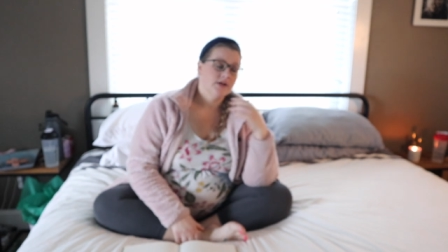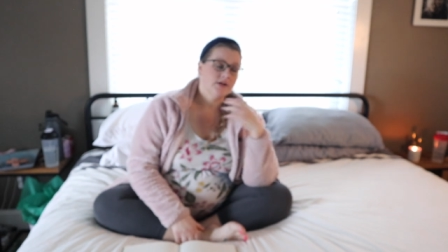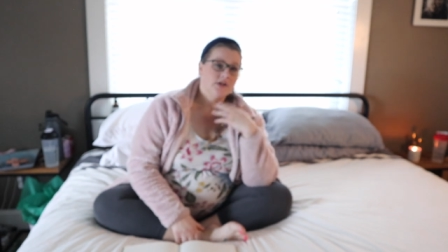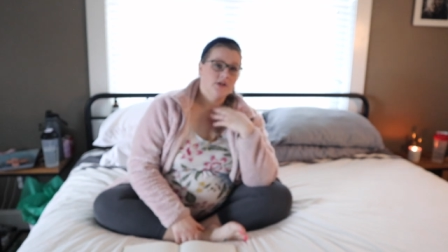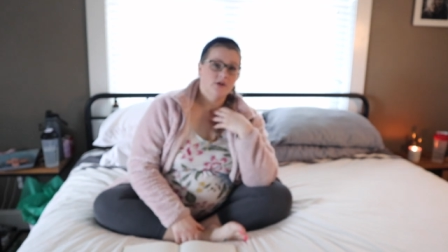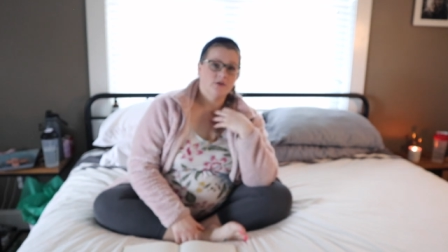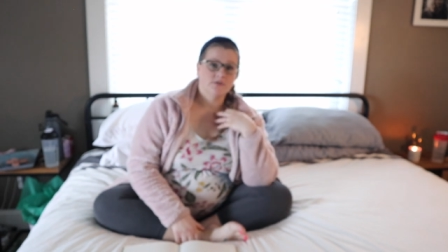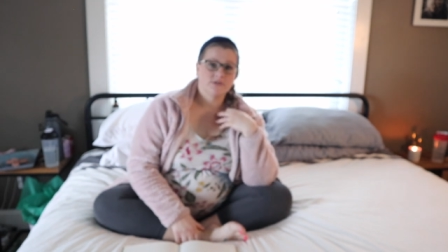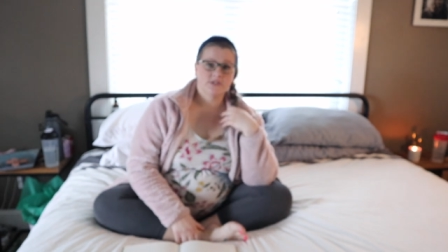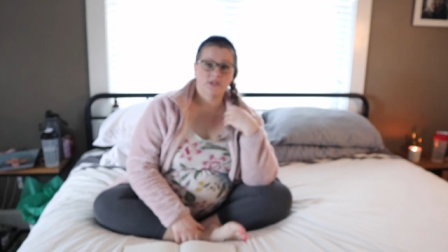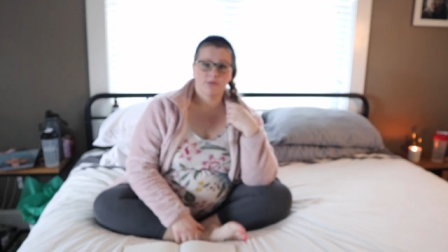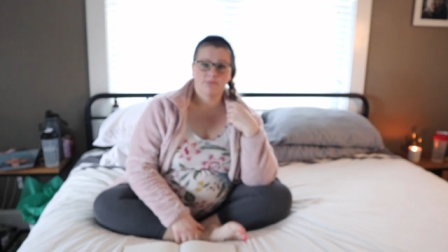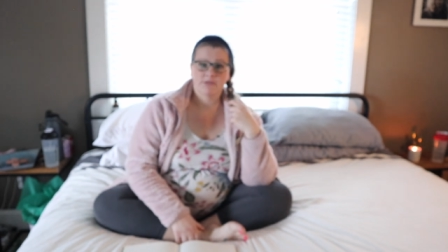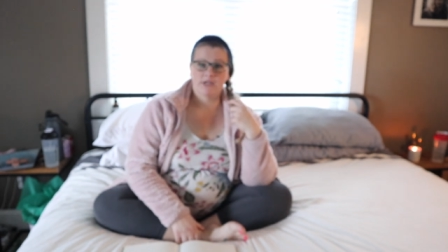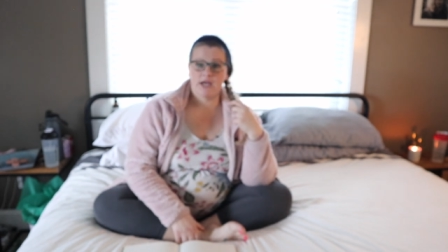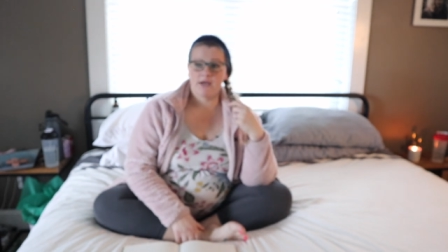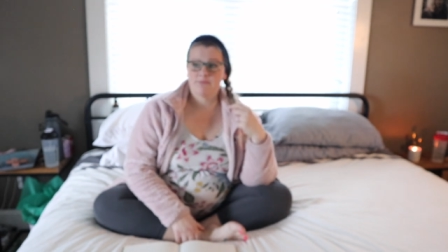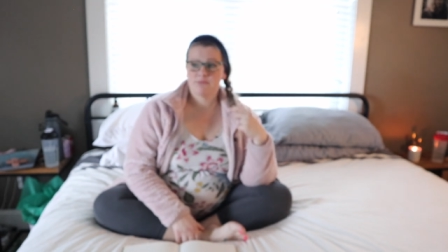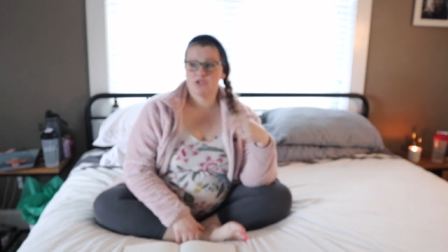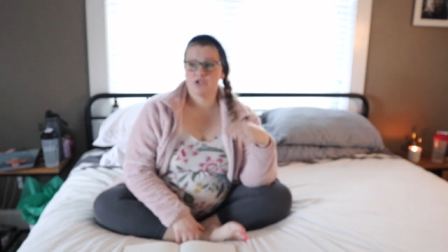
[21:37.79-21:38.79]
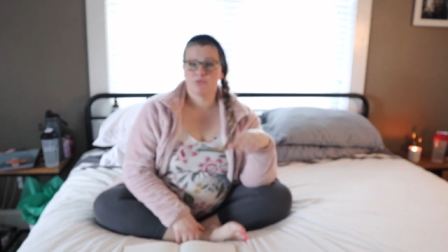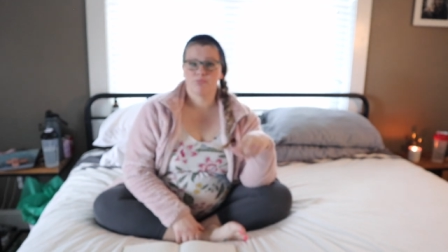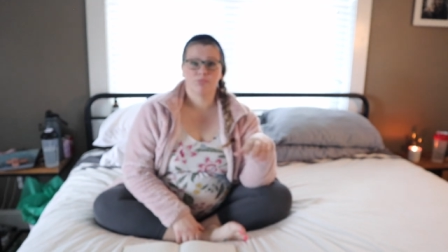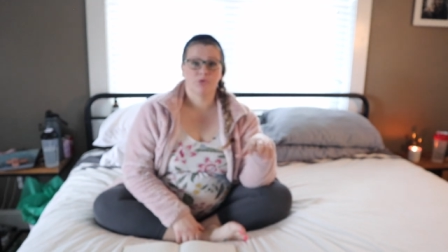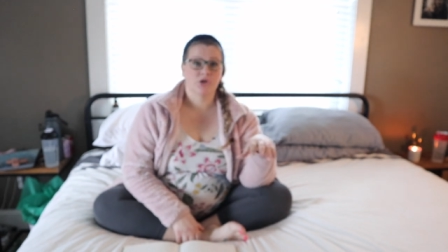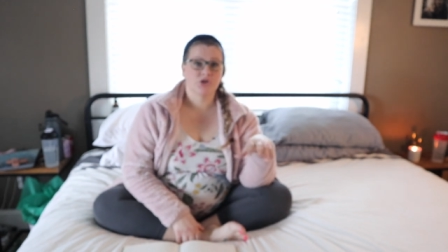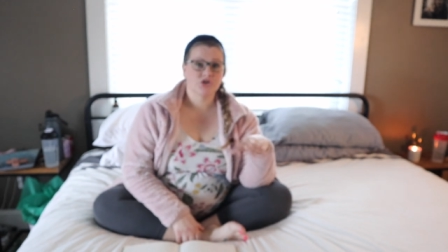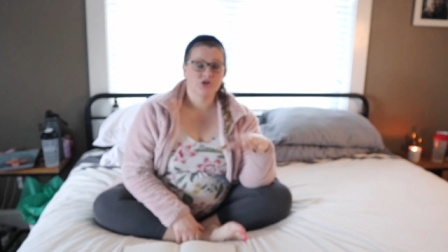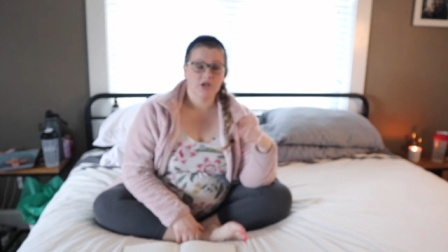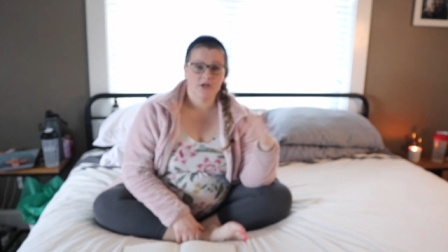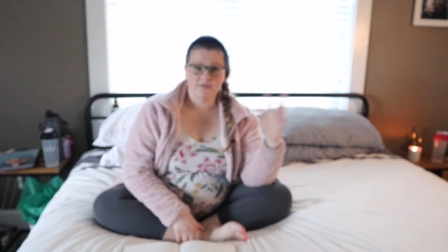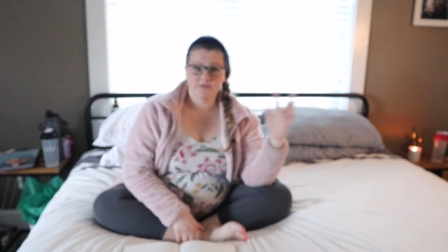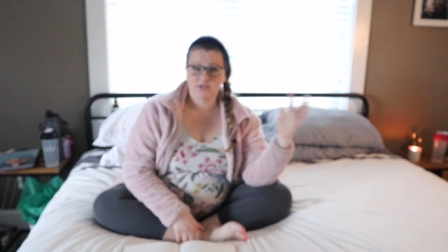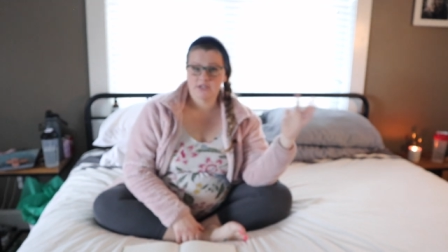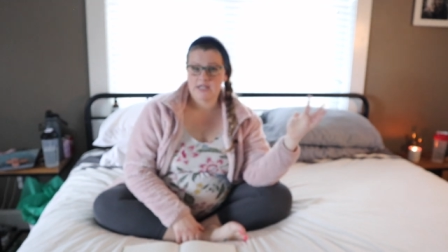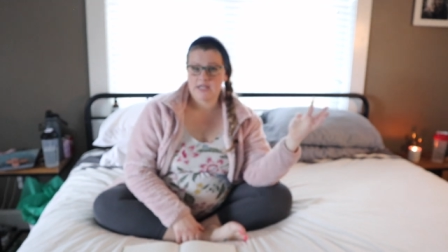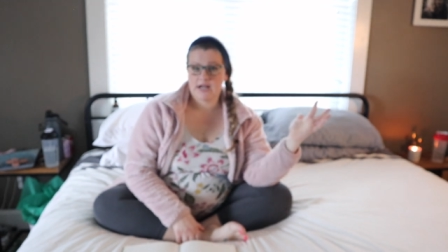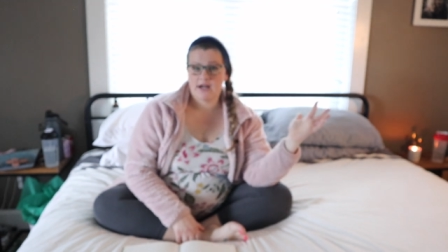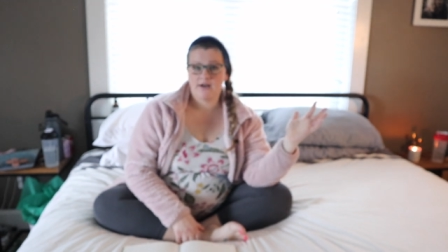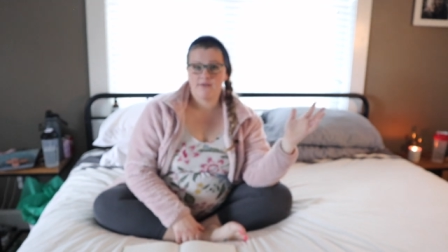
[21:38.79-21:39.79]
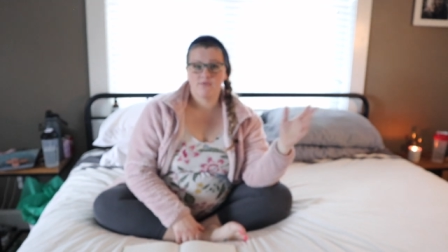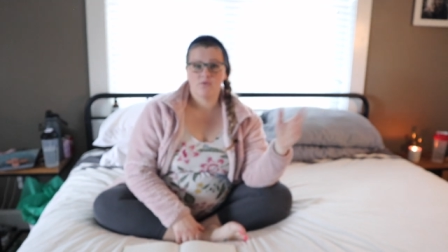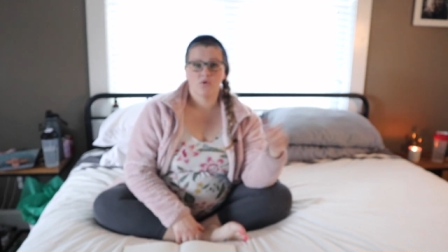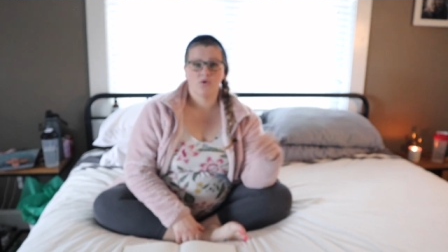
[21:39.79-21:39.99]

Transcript: you know, sometimes your bookshelves get out of